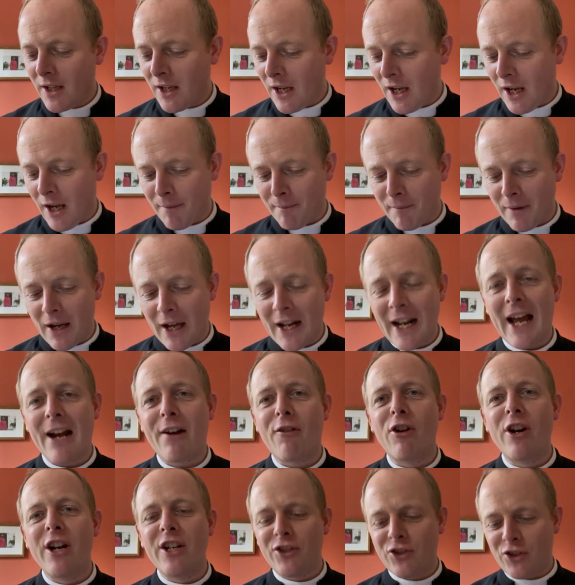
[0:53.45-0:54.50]

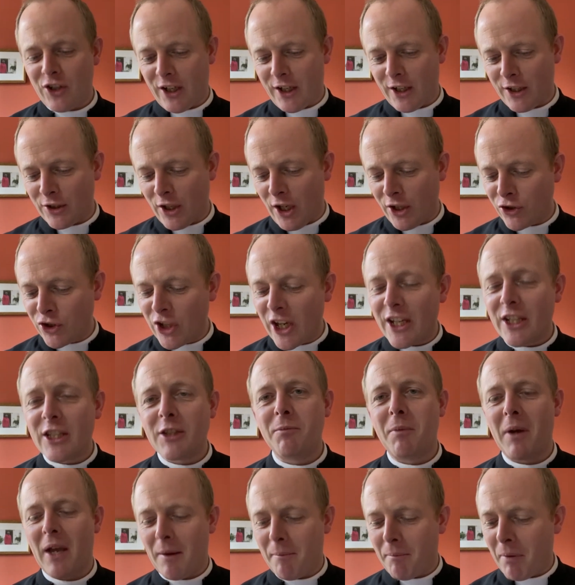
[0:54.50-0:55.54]
anachronistic, a
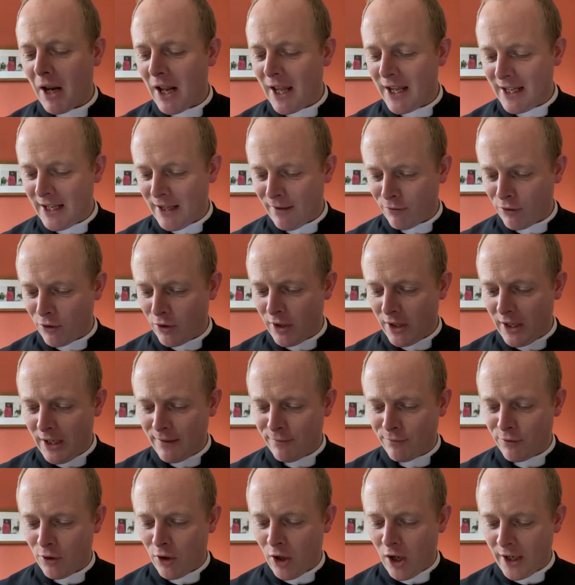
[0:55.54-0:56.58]
Shakespeare play,
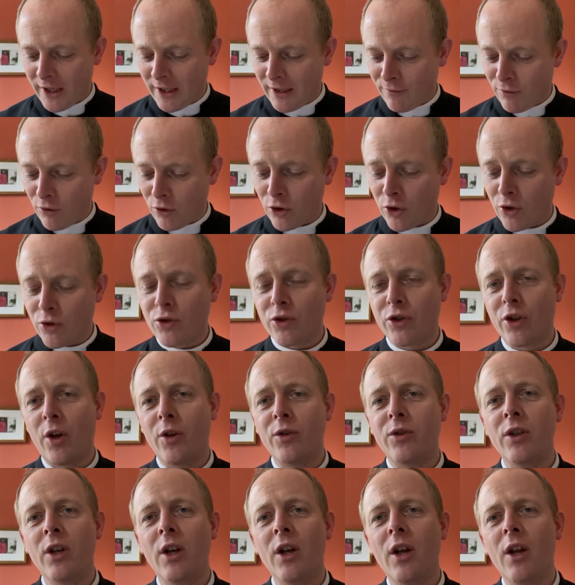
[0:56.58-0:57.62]
if you like, if you're used
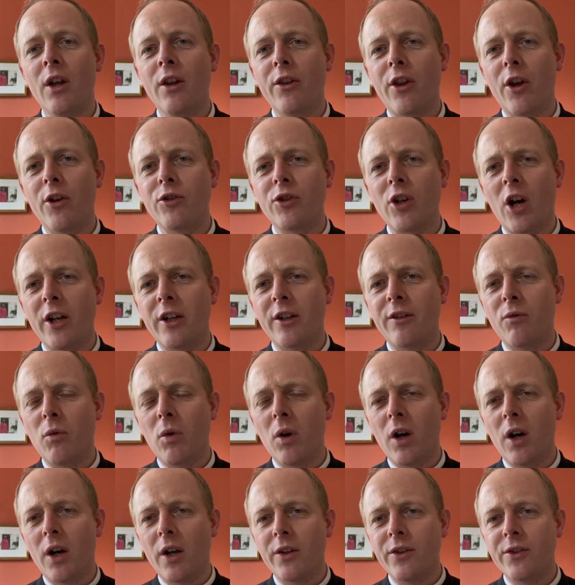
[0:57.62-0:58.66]
to those kind of
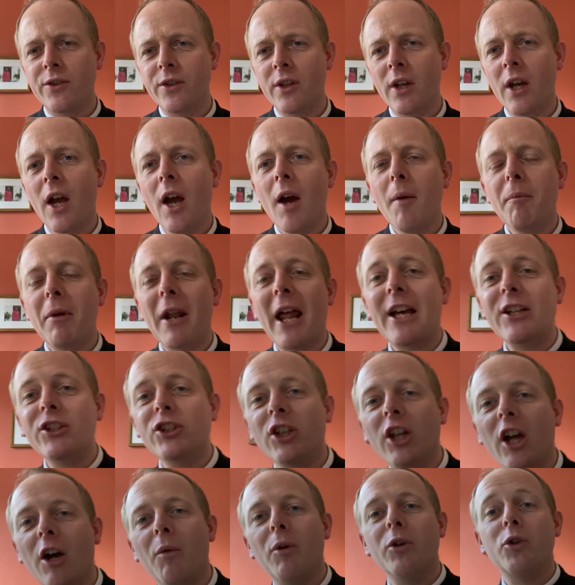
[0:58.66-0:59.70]
words. But
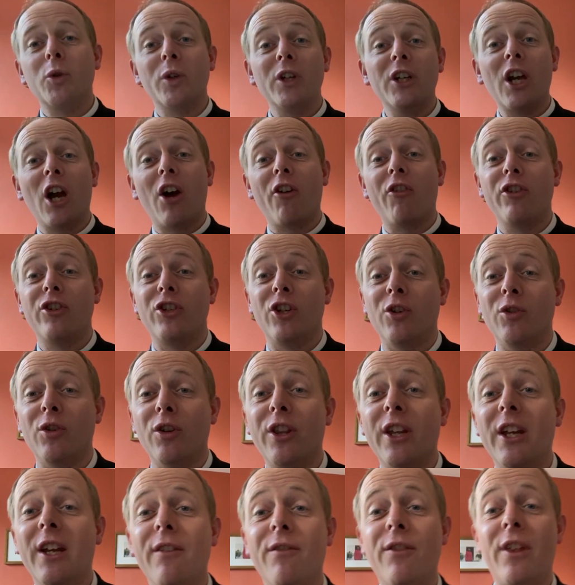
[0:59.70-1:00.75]
actually, I want to encourage you to
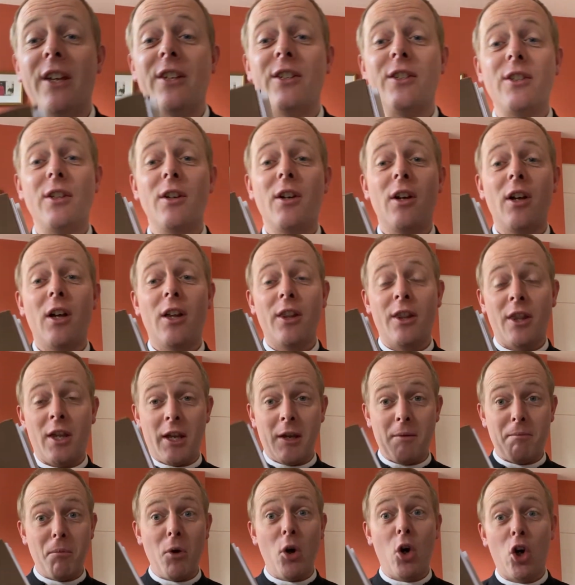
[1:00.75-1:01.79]
think of this, the
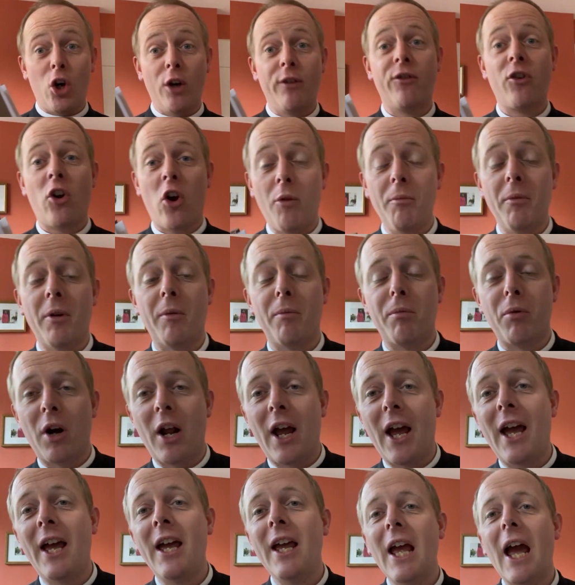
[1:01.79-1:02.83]
Book of Common
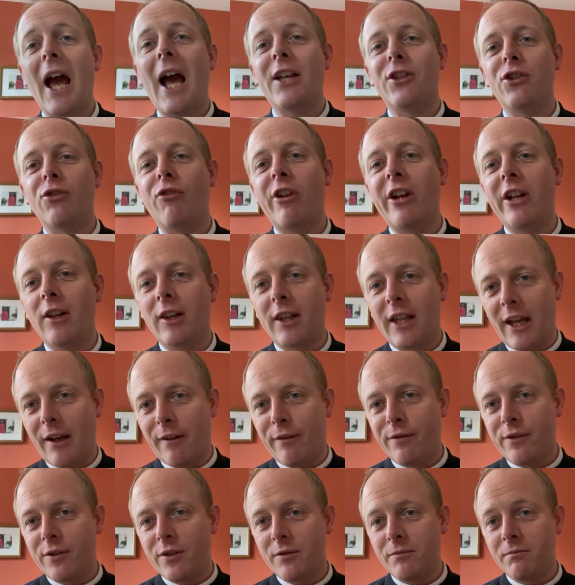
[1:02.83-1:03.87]
Prayer, as a real
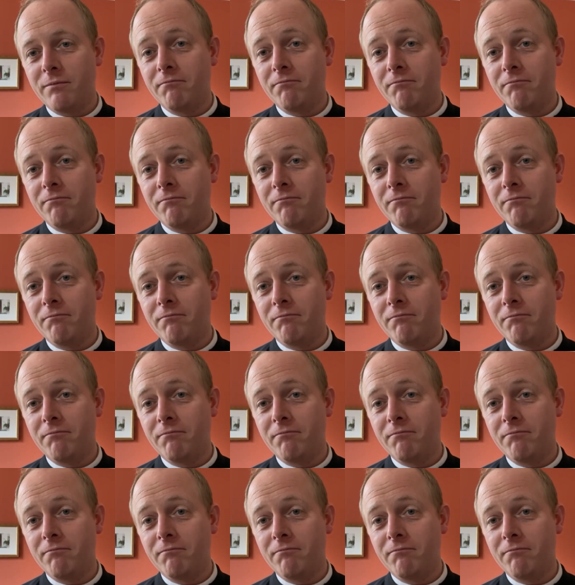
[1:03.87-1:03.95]
gift.